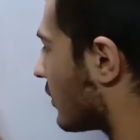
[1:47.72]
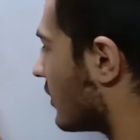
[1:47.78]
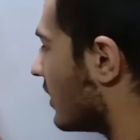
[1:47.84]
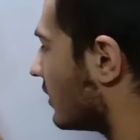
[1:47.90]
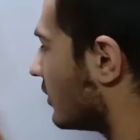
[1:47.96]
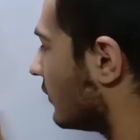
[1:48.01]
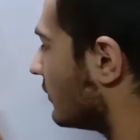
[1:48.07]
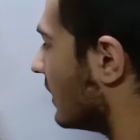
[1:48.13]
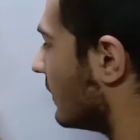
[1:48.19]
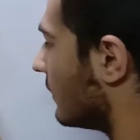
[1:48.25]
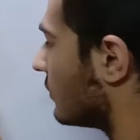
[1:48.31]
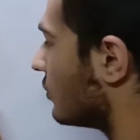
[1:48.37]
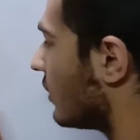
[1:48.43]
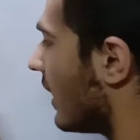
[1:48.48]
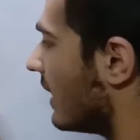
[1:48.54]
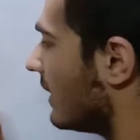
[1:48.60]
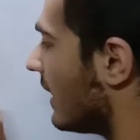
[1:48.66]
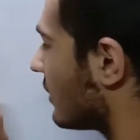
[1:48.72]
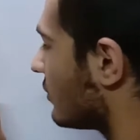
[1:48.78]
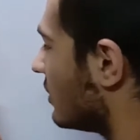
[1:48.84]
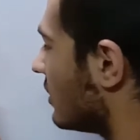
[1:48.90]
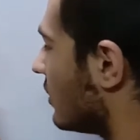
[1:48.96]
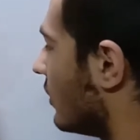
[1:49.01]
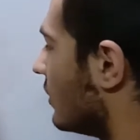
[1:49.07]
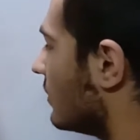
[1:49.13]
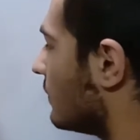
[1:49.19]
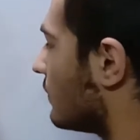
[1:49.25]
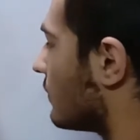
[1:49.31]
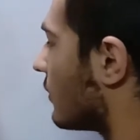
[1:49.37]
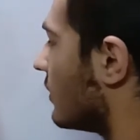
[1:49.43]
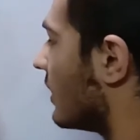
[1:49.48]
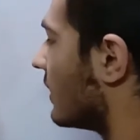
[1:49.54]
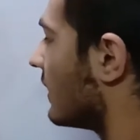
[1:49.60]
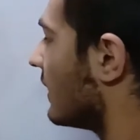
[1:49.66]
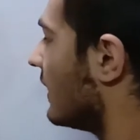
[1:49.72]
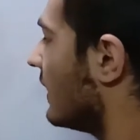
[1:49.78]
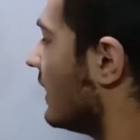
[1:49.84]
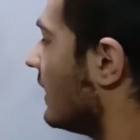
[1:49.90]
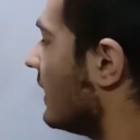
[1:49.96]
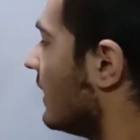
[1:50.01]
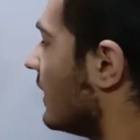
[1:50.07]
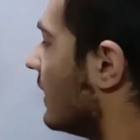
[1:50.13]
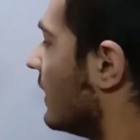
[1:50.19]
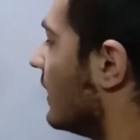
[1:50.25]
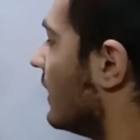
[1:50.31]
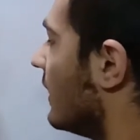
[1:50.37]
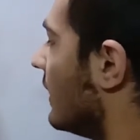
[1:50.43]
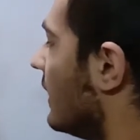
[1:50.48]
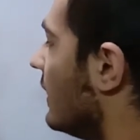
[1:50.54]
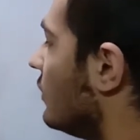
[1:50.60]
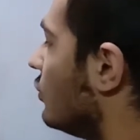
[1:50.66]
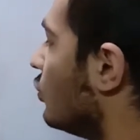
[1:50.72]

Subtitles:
of them, so I'll actually call product A into